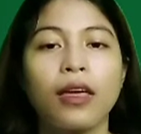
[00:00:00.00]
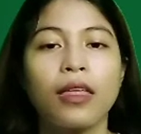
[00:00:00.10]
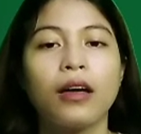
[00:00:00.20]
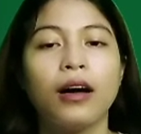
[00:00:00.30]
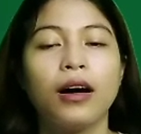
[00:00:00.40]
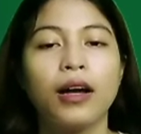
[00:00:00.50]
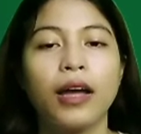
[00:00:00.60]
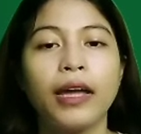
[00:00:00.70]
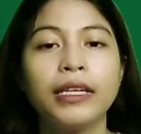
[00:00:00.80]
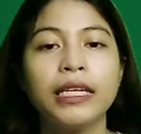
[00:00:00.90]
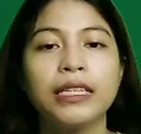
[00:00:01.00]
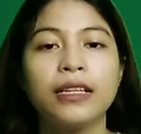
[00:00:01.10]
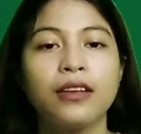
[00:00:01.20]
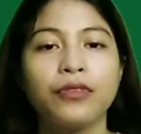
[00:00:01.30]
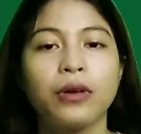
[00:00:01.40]
get any
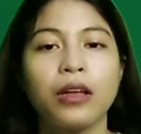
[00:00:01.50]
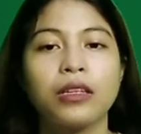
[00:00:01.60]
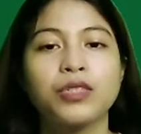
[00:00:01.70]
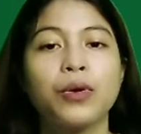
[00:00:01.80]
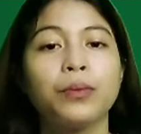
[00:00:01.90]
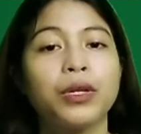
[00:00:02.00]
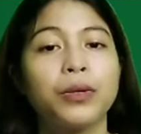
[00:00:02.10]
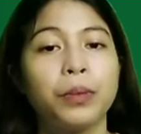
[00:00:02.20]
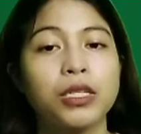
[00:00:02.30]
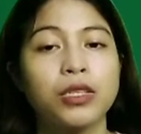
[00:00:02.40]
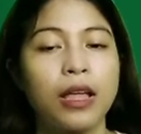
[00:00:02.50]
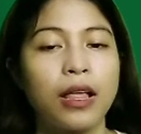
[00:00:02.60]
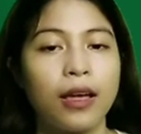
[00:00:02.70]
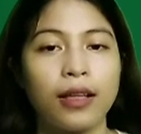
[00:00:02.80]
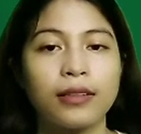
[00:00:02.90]
deliverance from their personal
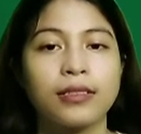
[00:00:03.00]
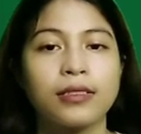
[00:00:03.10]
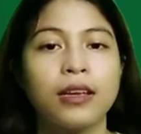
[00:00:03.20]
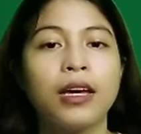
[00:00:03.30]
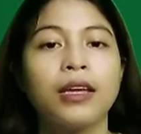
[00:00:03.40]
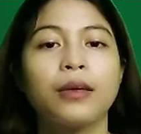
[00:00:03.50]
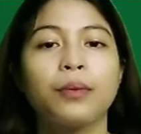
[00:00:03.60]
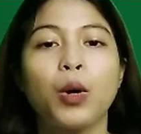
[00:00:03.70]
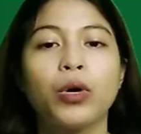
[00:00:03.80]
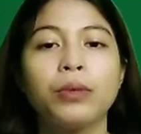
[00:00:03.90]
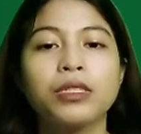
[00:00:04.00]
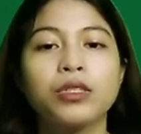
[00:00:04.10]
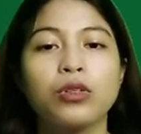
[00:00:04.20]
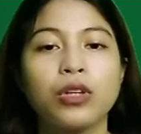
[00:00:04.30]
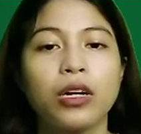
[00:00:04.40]
hells. The poem is
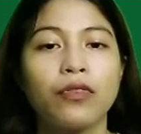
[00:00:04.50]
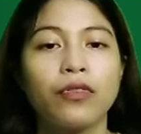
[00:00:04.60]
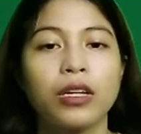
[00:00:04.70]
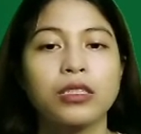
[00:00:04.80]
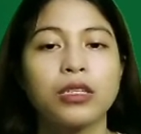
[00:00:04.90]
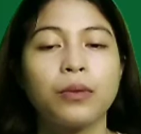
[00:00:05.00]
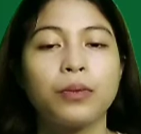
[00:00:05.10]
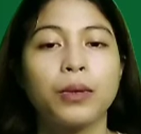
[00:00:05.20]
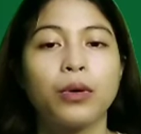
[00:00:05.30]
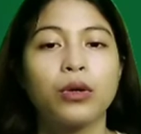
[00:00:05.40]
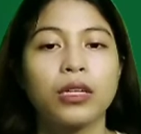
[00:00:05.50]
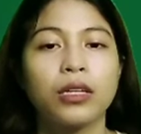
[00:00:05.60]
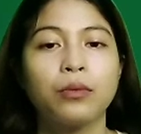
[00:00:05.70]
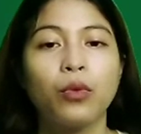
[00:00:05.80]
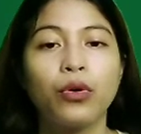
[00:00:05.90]
also a reflection of the
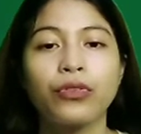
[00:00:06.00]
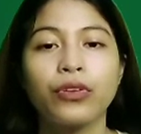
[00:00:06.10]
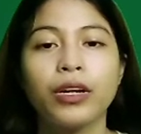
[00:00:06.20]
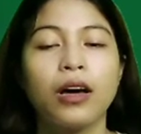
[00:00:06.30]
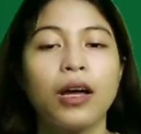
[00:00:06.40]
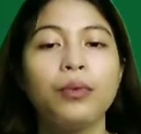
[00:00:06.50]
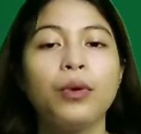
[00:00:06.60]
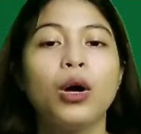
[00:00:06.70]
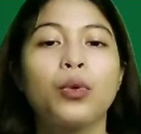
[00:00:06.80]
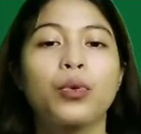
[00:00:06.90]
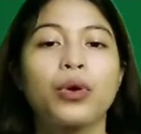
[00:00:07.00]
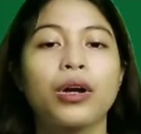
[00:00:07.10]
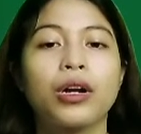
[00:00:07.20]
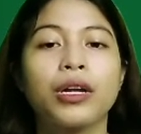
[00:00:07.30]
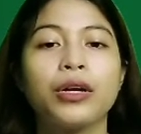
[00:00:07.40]
broken modern life
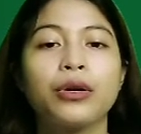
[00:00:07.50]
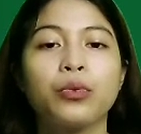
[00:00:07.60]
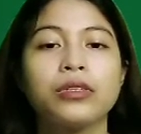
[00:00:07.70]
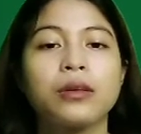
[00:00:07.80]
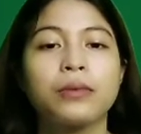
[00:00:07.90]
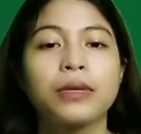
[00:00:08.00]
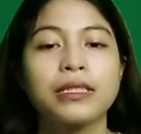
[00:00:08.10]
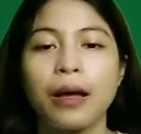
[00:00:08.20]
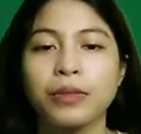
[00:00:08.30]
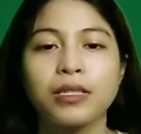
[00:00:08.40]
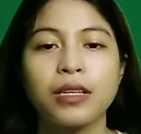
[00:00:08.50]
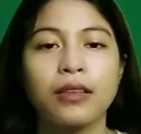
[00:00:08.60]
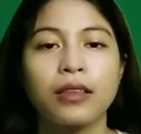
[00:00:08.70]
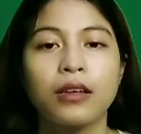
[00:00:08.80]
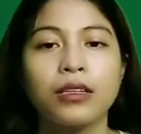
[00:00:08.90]
where heroism is absent.
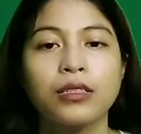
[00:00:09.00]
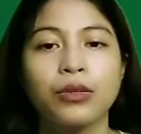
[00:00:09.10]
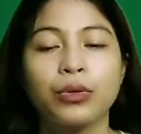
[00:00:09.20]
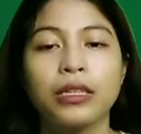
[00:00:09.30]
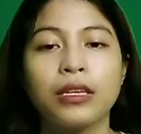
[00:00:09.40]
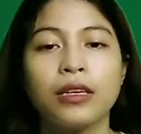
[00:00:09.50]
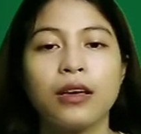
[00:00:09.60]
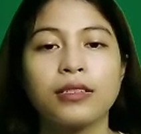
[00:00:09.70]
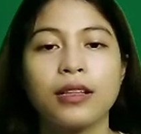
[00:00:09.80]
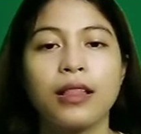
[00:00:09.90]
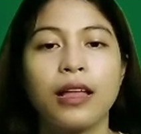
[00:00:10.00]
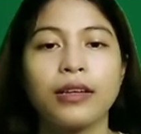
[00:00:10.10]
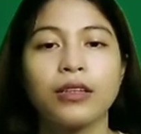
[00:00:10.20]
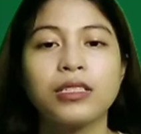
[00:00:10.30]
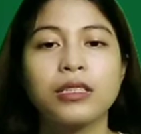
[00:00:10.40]
So, T.S.
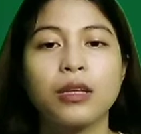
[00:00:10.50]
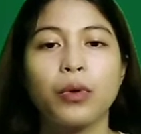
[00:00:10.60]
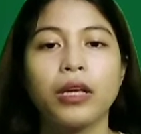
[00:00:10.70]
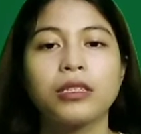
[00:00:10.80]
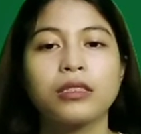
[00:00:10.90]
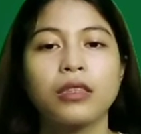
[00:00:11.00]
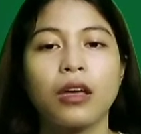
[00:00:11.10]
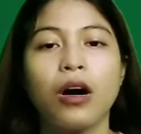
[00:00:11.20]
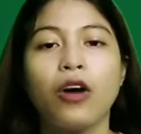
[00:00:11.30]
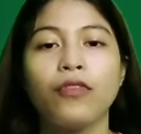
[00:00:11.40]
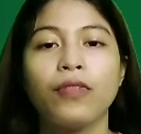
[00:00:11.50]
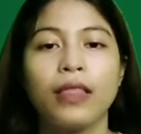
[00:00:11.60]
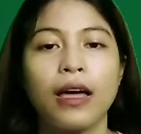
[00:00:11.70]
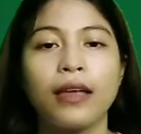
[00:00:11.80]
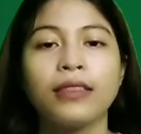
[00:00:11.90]
Eliot's The Waste of
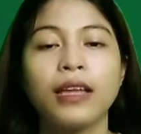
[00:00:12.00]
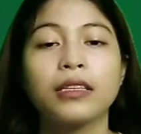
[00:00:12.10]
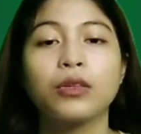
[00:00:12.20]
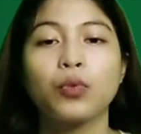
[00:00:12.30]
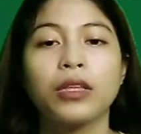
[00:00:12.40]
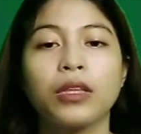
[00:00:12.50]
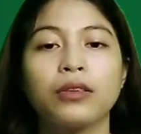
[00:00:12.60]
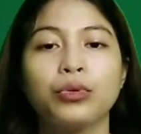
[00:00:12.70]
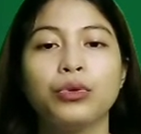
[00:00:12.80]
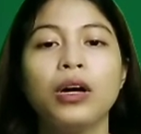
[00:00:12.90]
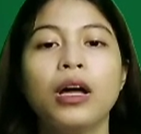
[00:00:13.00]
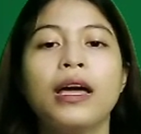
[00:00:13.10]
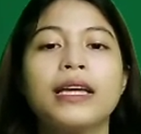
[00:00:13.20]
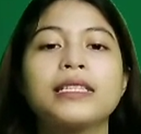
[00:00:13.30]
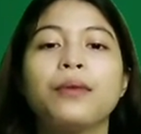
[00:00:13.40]
Land, 1922,
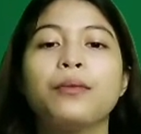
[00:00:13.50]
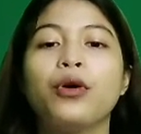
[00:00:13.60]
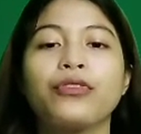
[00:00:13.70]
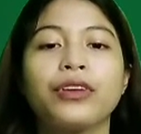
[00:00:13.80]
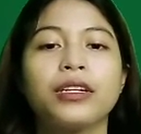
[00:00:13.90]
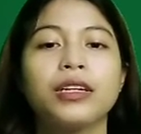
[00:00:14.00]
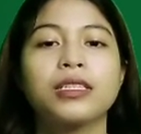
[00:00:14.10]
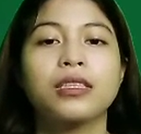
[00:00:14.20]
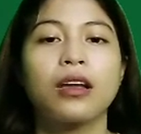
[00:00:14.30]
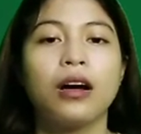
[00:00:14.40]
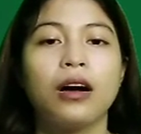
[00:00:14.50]
is a modernist